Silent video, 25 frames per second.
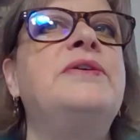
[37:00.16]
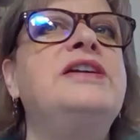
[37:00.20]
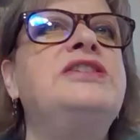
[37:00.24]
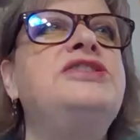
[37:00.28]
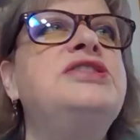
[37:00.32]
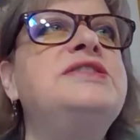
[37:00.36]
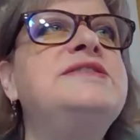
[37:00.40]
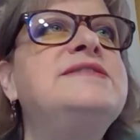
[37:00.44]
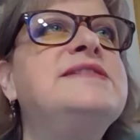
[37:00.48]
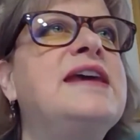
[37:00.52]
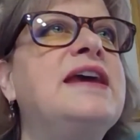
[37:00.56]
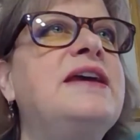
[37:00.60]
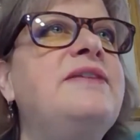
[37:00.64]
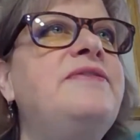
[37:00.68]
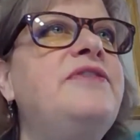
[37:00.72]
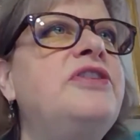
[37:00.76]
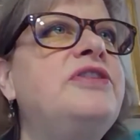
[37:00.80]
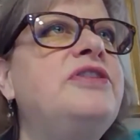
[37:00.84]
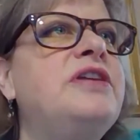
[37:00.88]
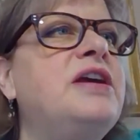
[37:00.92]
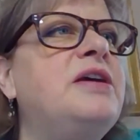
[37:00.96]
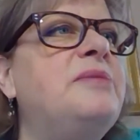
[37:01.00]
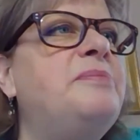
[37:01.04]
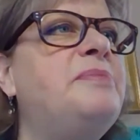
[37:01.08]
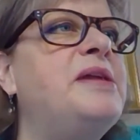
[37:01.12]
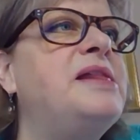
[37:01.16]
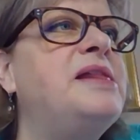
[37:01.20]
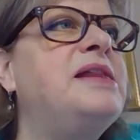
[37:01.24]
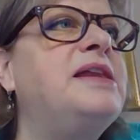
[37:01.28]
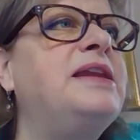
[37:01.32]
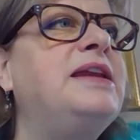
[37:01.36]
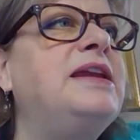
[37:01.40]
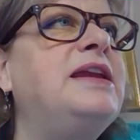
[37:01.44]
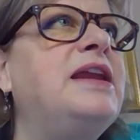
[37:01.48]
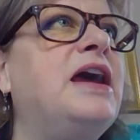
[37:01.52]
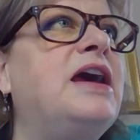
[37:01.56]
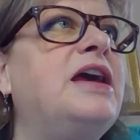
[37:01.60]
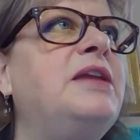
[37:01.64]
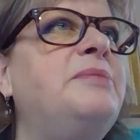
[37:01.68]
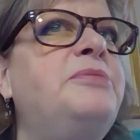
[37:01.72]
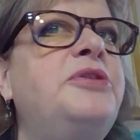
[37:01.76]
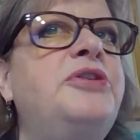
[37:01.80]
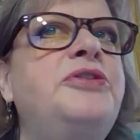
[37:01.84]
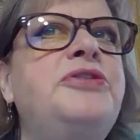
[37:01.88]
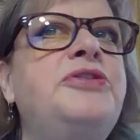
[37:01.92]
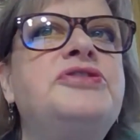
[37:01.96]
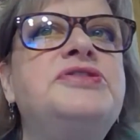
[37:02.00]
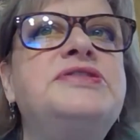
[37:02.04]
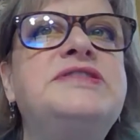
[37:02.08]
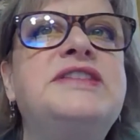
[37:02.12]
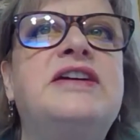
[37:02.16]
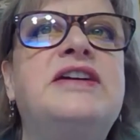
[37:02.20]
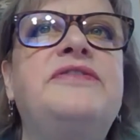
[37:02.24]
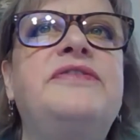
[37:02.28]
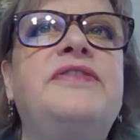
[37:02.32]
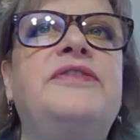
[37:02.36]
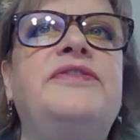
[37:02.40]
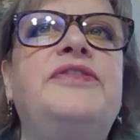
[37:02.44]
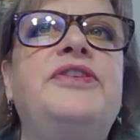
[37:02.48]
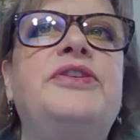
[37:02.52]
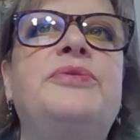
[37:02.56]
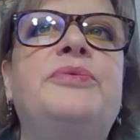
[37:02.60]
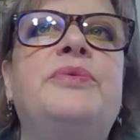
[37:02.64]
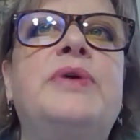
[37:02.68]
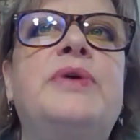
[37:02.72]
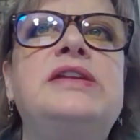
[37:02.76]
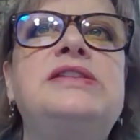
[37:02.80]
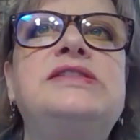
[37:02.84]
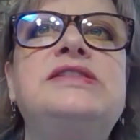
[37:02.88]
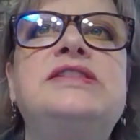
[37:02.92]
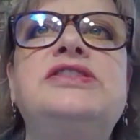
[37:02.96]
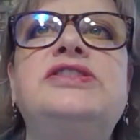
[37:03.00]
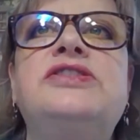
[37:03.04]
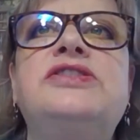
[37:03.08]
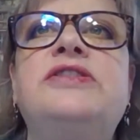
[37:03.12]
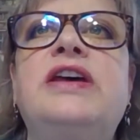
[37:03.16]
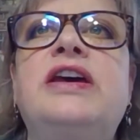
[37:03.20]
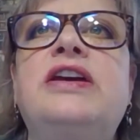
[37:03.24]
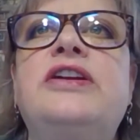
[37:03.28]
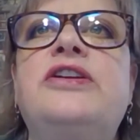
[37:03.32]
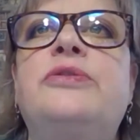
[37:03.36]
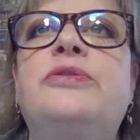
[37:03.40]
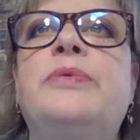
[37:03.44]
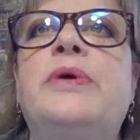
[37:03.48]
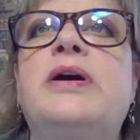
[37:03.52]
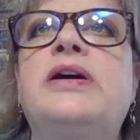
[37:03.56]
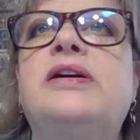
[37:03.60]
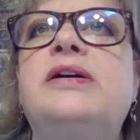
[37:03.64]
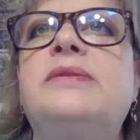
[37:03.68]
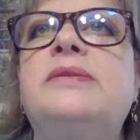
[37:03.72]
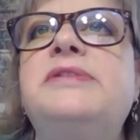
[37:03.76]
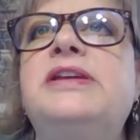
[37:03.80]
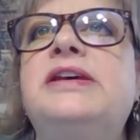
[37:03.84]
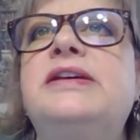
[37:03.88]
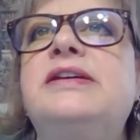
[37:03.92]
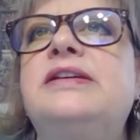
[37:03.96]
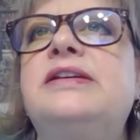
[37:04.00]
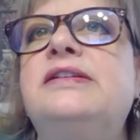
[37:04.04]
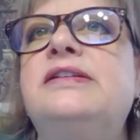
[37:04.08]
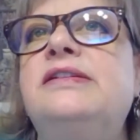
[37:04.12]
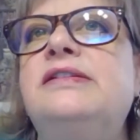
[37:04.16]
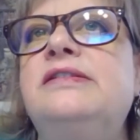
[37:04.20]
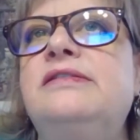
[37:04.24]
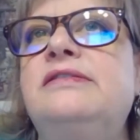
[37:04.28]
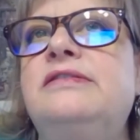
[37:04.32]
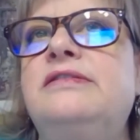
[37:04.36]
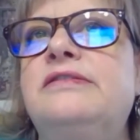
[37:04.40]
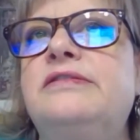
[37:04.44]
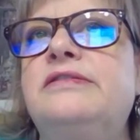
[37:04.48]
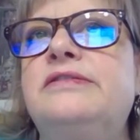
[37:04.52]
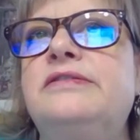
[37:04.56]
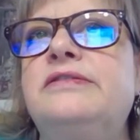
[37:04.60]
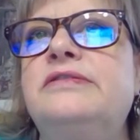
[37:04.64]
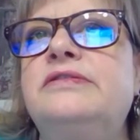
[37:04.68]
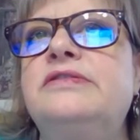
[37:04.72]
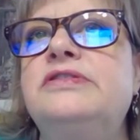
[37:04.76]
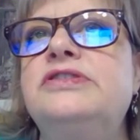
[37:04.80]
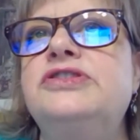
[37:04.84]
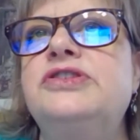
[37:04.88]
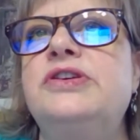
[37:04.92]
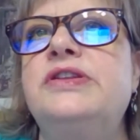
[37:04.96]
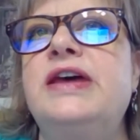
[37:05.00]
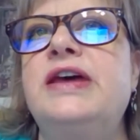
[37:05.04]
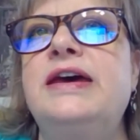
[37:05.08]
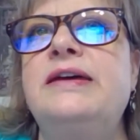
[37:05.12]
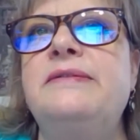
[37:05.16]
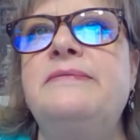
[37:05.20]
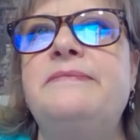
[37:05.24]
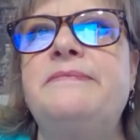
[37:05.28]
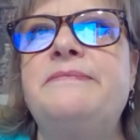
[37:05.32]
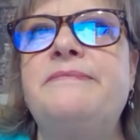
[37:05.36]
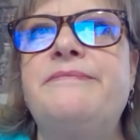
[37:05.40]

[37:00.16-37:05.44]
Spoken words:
just gave you the ability to unmute yourself. If you want to do that, you're welcome to do that.